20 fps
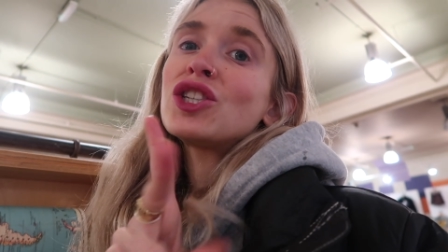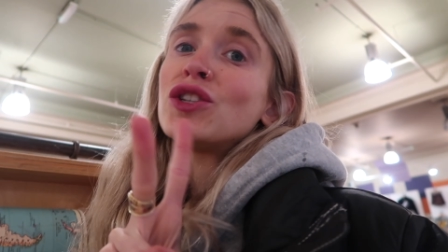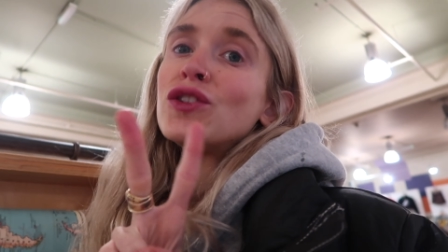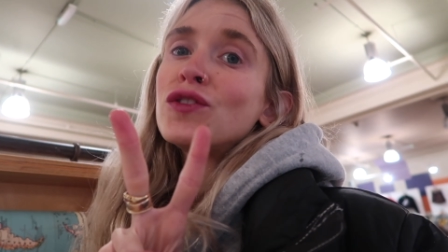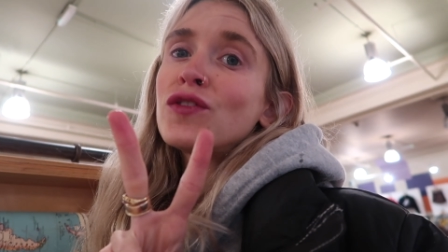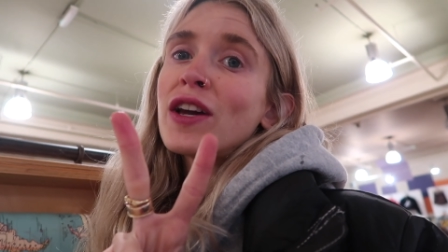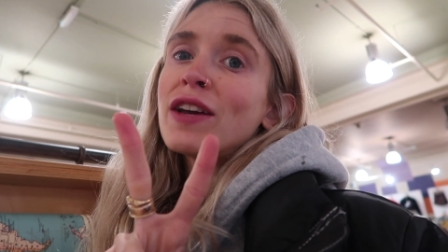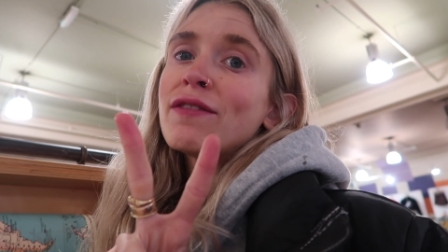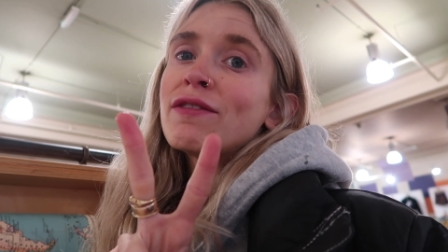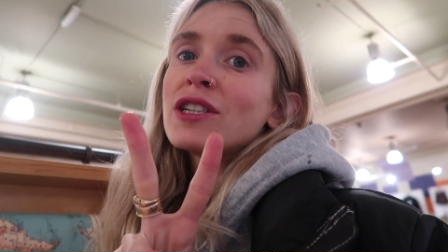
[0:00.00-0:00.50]

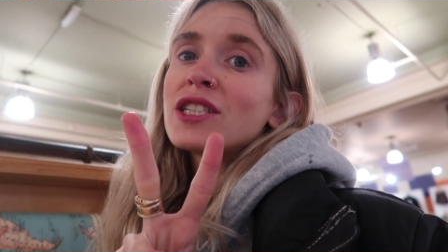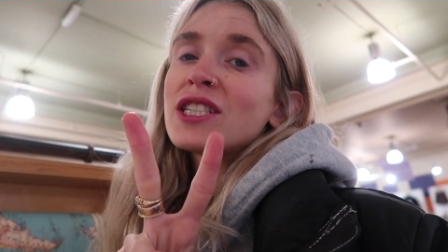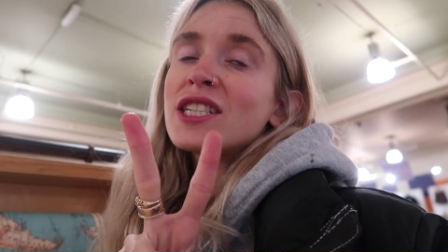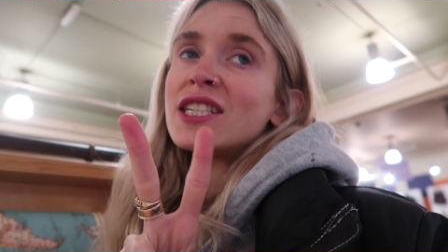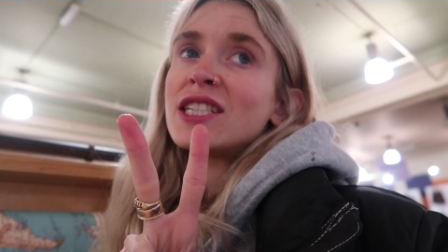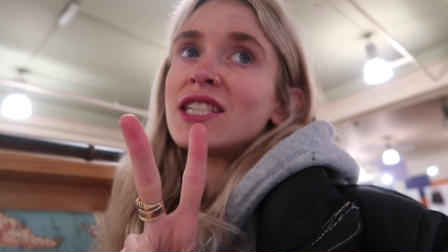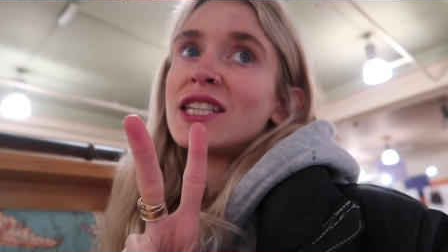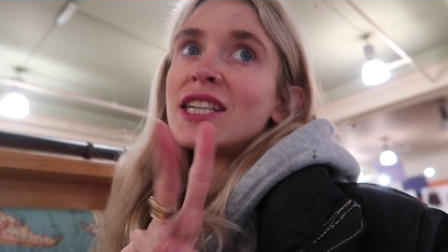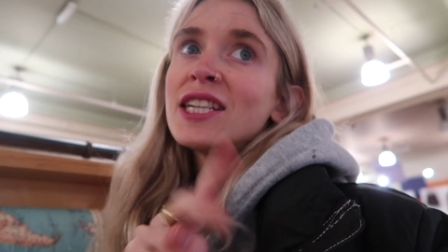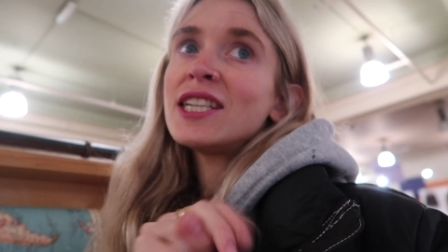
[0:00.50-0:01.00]
two favorite
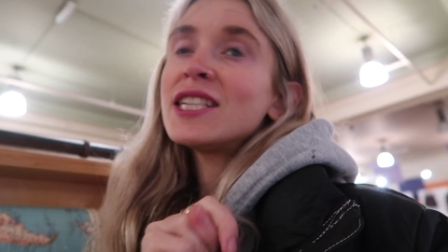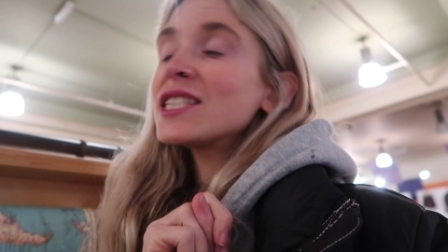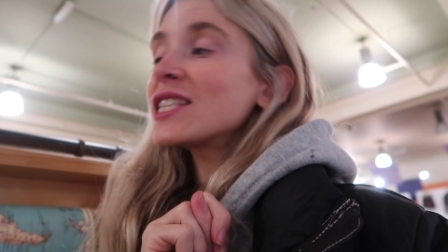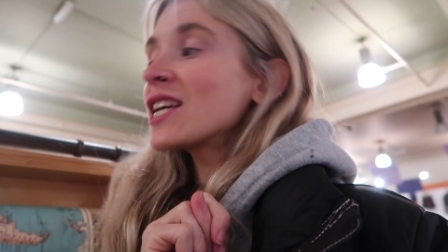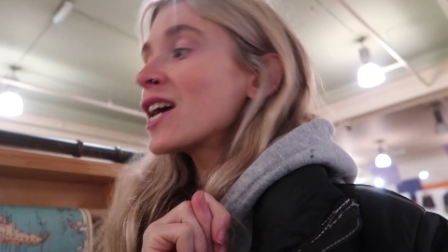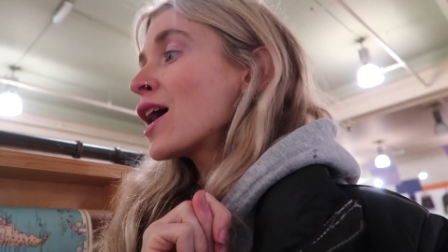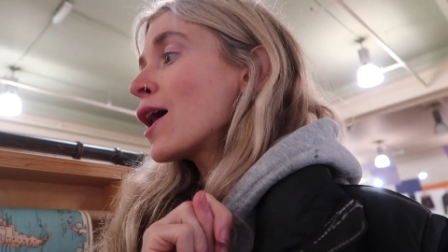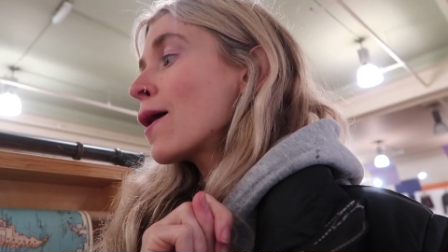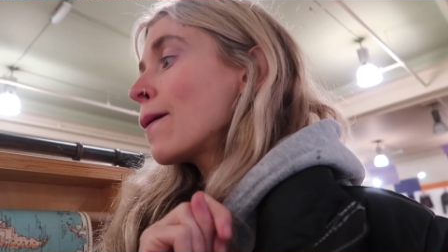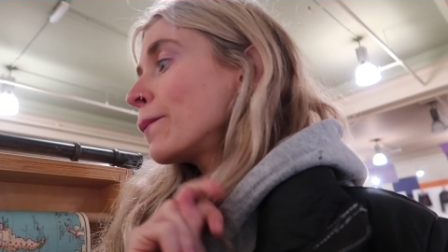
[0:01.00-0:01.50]
cities,
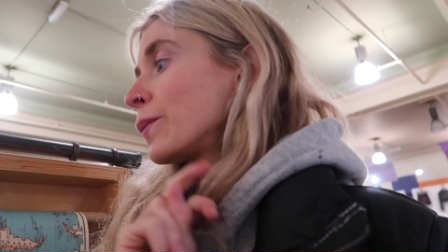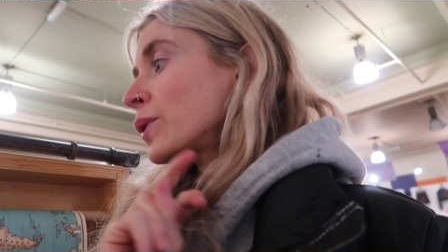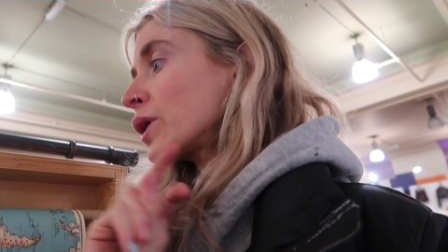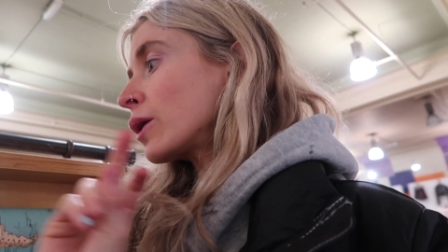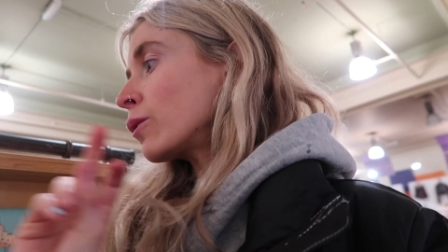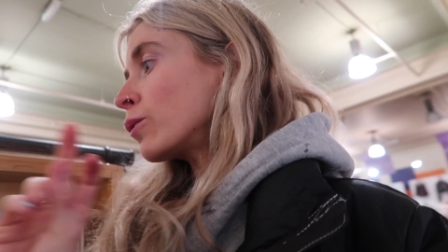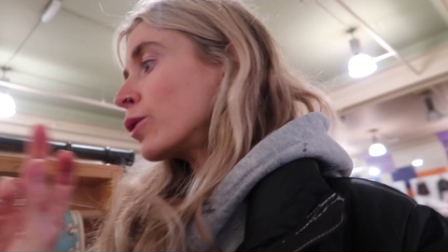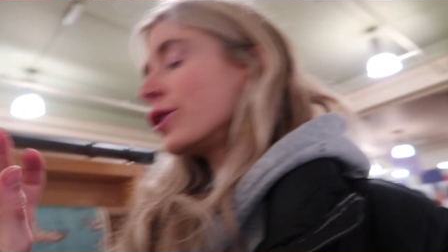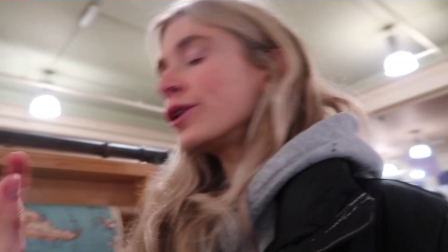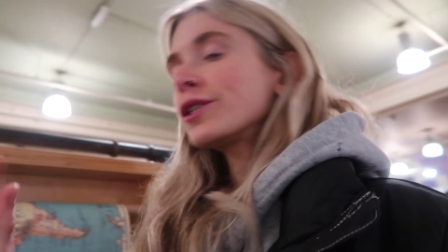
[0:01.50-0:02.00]

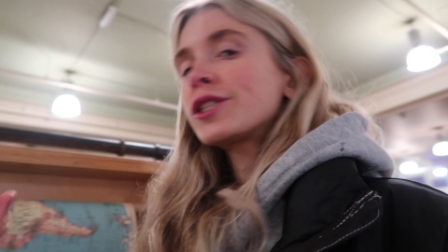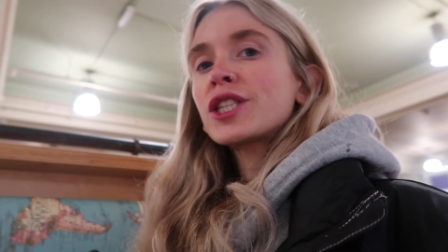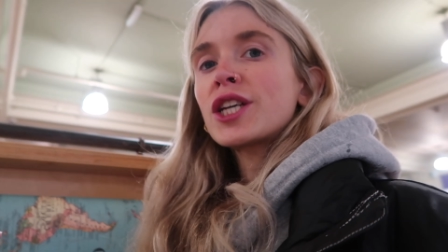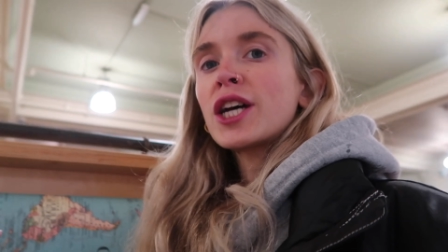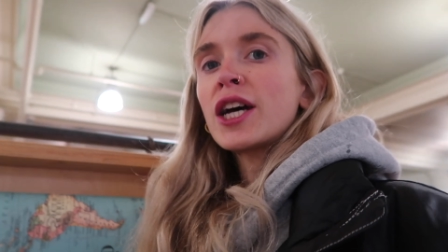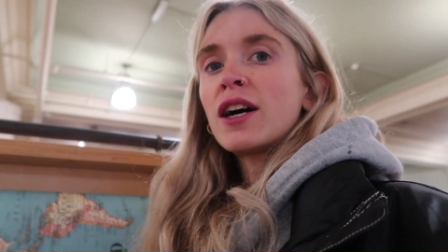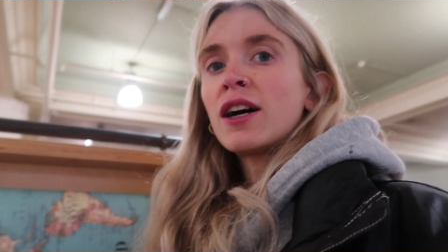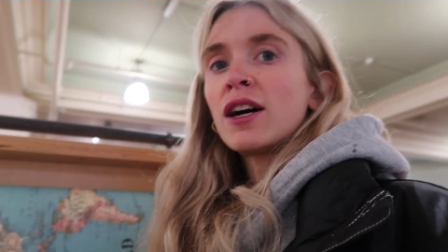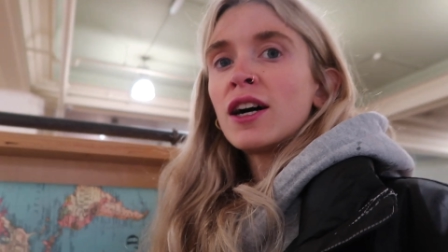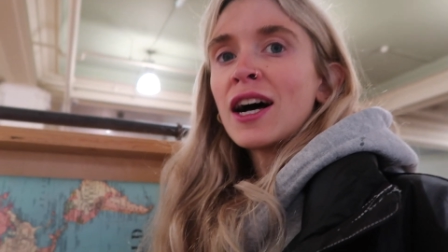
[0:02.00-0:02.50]
but I want
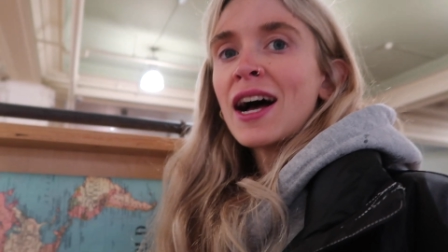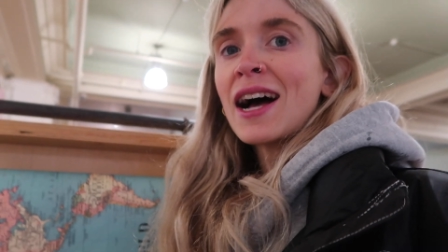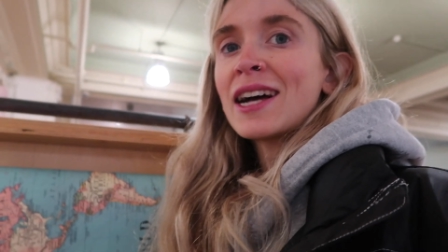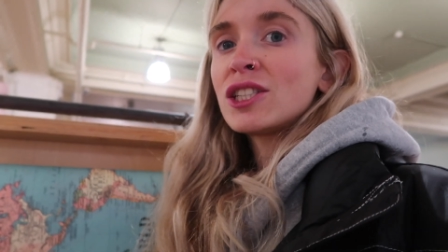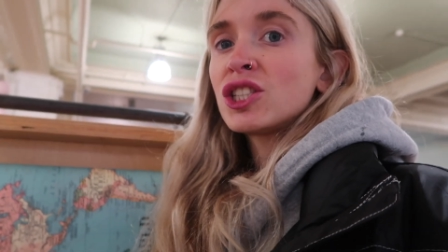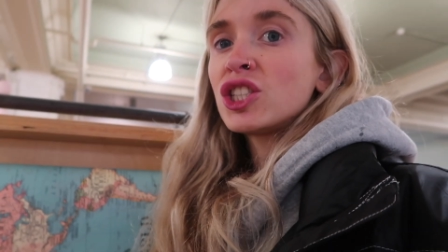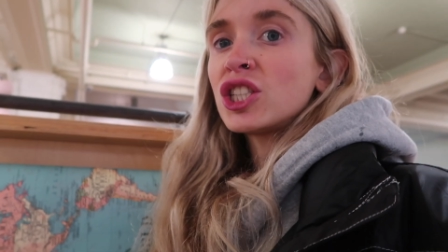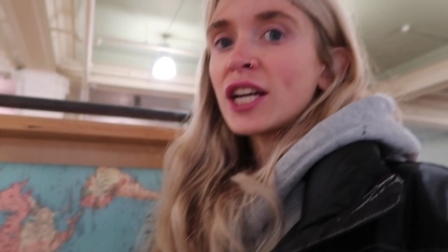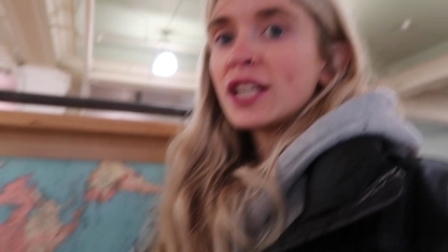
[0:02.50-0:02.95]
uh, a